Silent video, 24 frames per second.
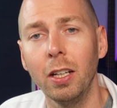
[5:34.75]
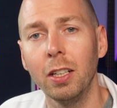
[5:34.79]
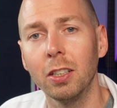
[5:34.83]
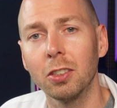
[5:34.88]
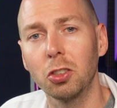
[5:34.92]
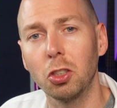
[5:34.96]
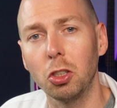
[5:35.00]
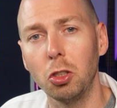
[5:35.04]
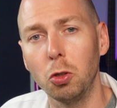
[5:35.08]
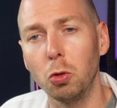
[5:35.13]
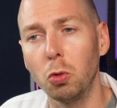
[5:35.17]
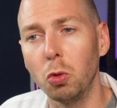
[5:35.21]

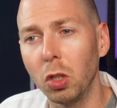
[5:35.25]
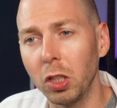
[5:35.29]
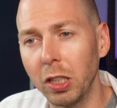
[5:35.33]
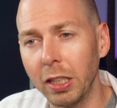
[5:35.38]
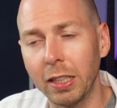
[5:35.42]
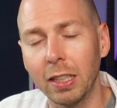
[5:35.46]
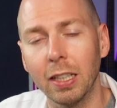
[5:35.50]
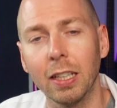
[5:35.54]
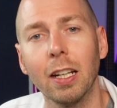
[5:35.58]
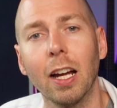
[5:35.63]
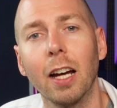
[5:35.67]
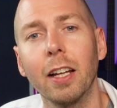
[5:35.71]
So you really
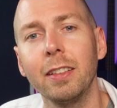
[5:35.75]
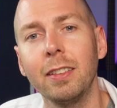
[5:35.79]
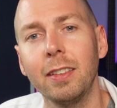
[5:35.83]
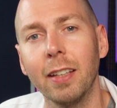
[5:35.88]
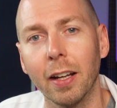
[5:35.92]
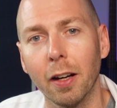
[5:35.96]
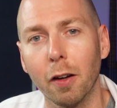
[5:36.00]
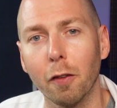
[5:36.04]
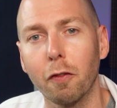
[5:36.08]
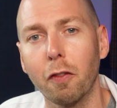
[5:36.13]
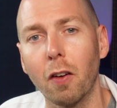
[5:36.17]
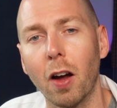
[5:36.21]
can
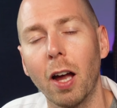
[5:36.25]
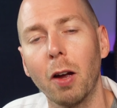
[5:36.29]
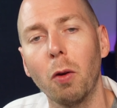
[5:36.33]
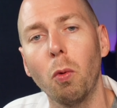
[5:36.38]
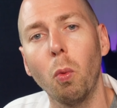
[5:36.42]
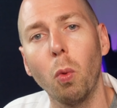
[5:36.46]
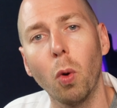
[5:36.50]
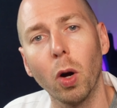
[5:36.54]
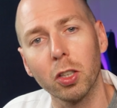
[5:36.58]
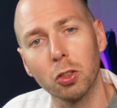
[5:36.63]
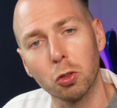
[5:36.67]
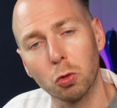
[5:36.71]
identify
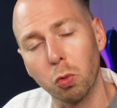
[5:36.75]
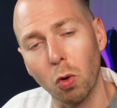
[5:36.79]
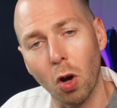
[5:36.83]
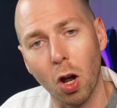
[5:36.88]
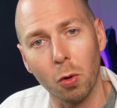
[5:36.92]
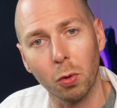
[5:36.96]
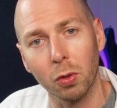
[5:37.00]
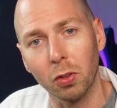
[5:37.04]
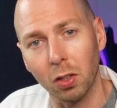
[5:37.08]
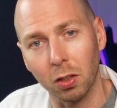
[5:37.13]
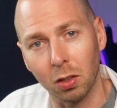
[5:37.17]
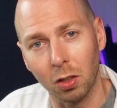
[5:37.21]
what's wrong
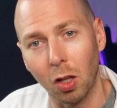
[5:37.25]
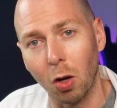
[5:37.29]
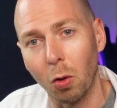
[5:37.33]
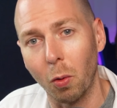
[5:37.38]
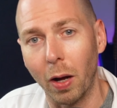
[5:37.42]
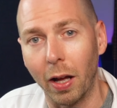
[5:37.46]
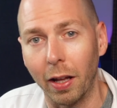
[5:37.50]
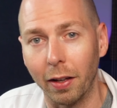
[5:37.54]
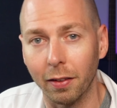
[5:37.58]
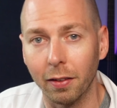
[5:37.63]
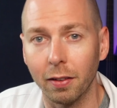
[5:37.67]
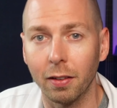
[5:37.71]
with the low
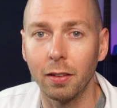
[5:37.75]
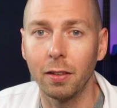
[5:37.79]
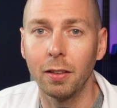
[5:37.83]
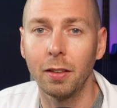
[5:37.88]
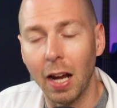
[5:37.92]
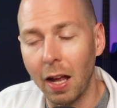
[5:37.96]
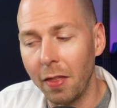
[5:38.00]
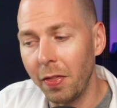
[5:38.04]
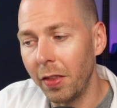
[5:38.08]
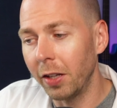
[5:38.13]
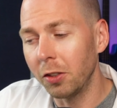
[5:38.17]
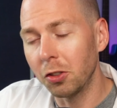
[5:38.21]
end.
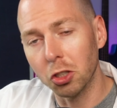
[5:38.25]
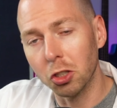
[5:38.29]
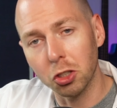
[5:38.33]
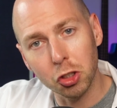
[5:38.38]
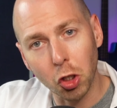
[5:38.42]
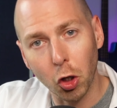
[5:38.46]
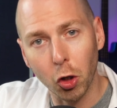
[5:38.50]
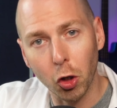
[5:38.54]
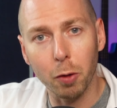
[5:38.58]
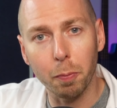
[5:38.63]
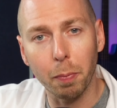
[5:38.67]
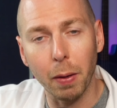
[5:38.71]
And then just
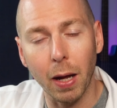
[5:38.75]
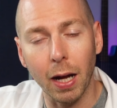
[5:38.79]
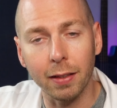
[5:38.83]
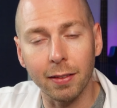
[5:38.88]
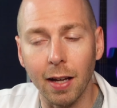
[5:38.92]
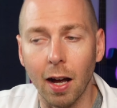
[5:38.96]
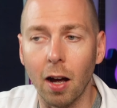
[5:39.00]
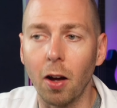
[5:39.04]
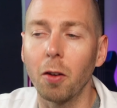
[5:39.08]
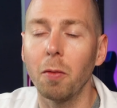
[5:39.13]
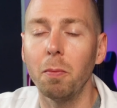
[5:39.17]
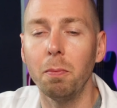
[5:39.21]
turn it back
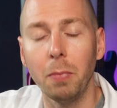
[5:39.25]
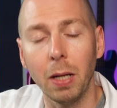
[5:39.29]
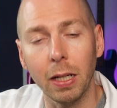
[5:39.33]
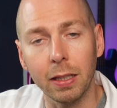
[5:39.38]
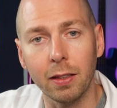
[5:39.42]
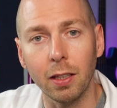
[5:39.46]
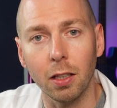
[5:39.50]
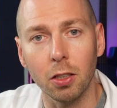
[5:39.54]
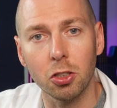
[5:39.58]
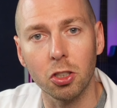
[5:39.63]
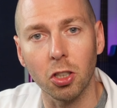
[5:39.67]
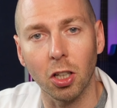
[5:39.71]
down, make
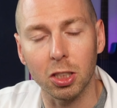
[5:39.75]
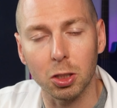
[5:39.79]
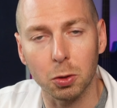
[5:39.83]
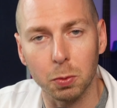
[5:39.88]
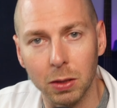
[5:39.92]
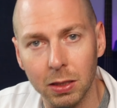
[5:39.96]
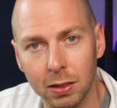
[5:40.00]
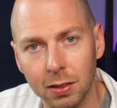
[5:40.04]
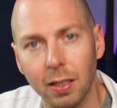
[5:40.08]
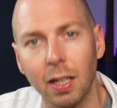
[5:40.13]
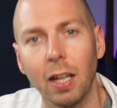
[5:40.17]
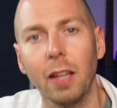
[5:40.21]
the
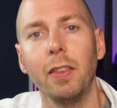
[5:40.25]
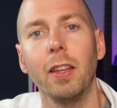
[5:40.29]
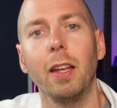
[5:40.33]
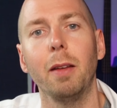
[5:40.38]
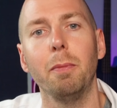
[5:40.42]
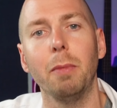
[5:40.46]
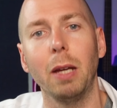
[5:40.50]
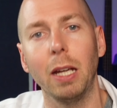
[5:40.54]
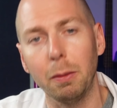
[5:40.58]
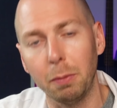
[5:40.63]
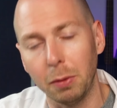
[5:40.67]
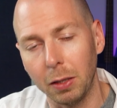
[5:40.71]
adjustments, and
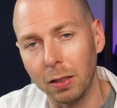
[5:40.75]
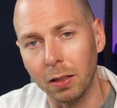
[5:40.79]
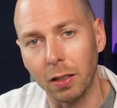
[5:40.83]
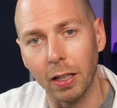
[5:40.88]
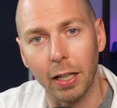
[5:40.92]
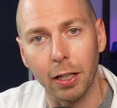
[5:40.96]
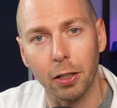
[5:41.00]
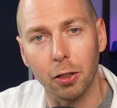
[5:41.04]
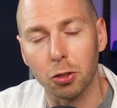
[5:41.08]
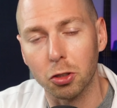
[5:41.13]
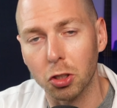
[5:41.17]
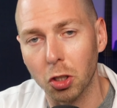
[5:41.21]
then maybe
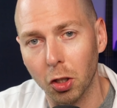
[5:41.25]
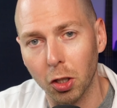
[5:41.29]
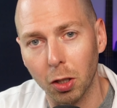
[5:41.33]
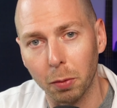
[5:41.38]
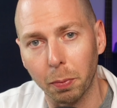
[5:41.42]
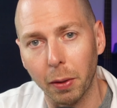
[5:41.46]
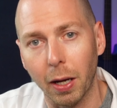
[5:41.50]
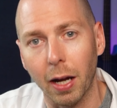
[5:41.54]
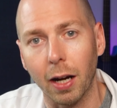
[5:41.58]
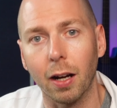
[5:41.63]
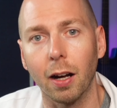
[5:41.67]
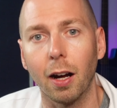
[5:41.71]
later turn it
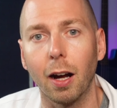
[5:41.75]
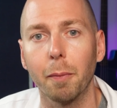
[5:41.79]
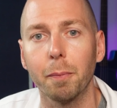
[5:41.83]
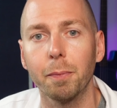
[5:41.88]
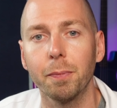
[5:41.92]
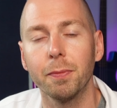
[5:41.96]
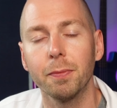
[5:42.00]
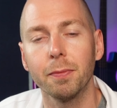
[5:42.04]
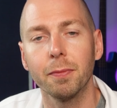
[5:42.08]
back up.